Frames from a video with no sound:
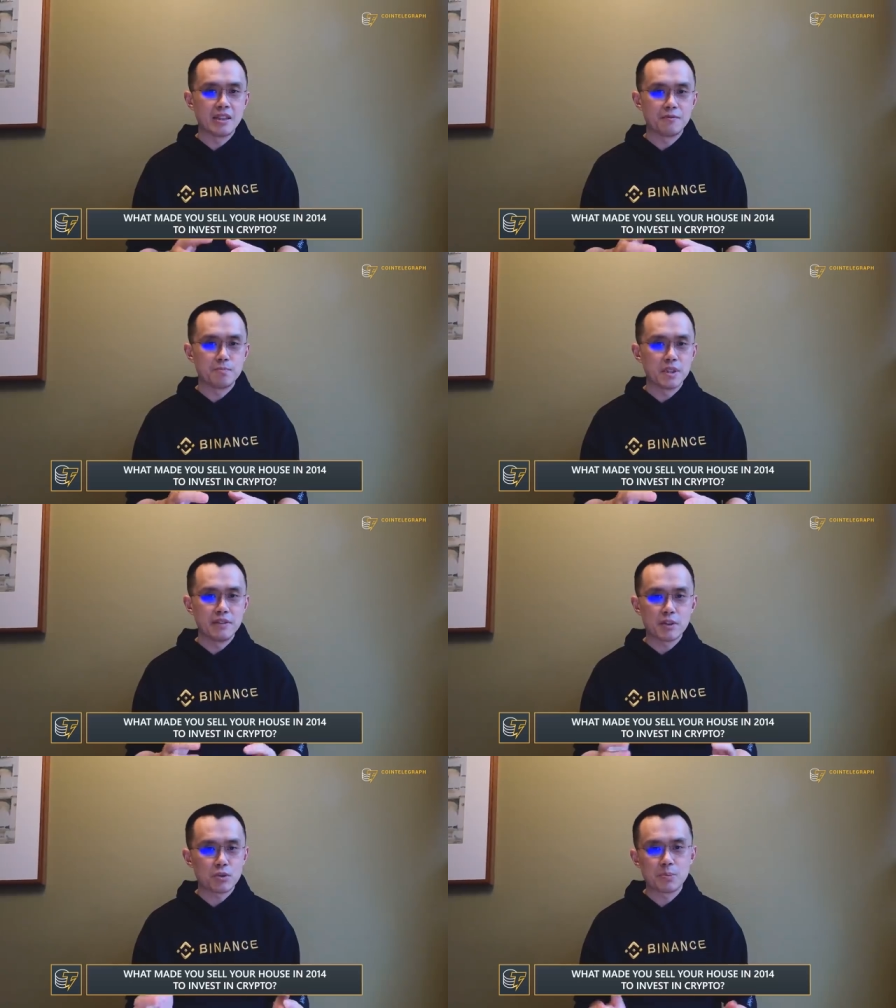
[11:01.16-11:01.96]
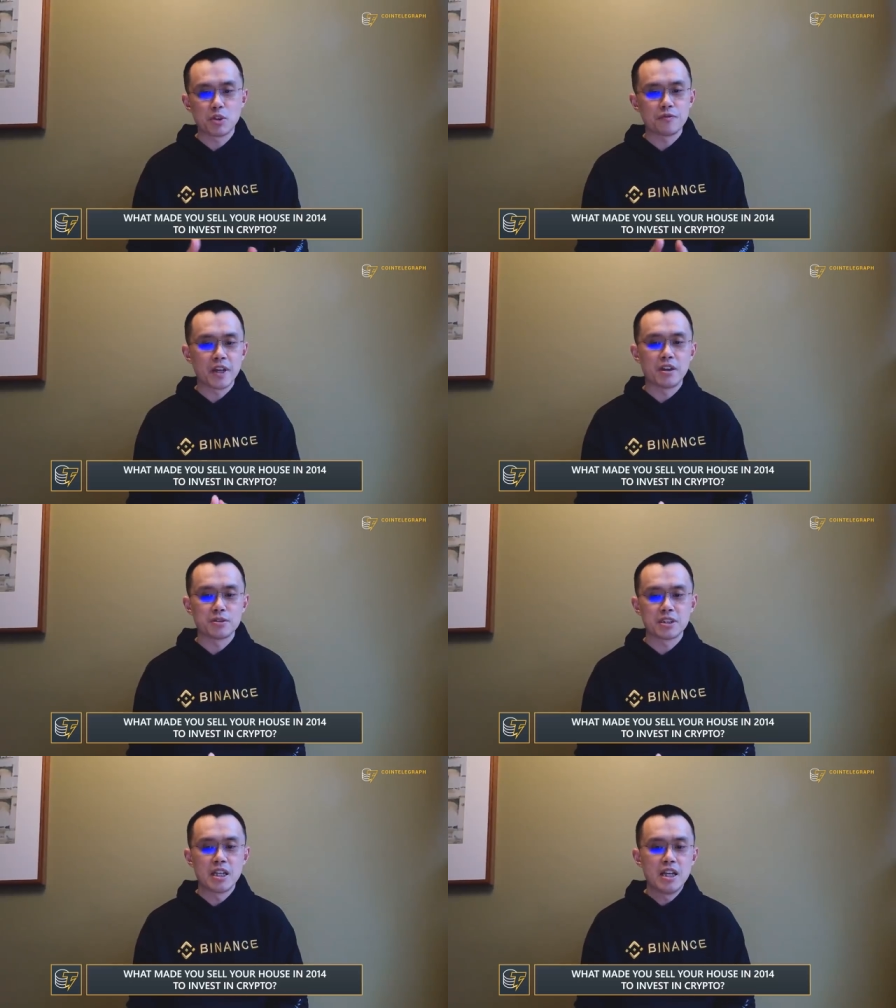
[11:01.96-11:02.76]
that if even crypto
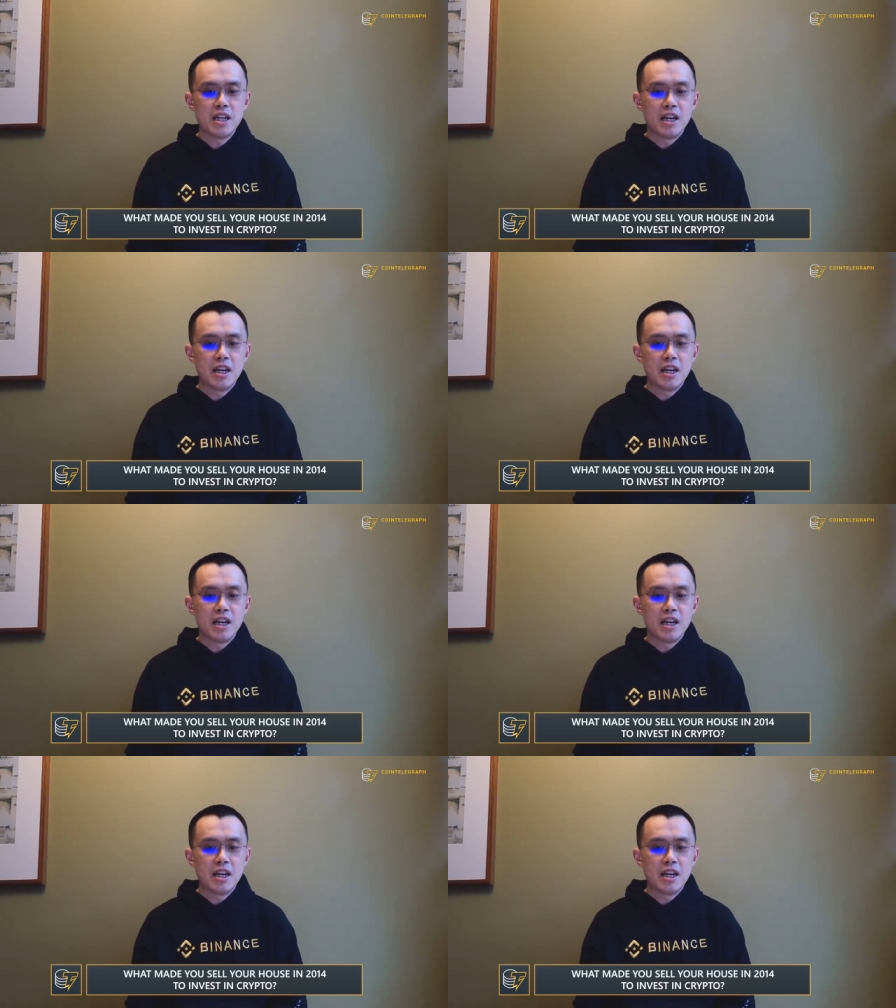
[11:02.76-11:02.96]
fails,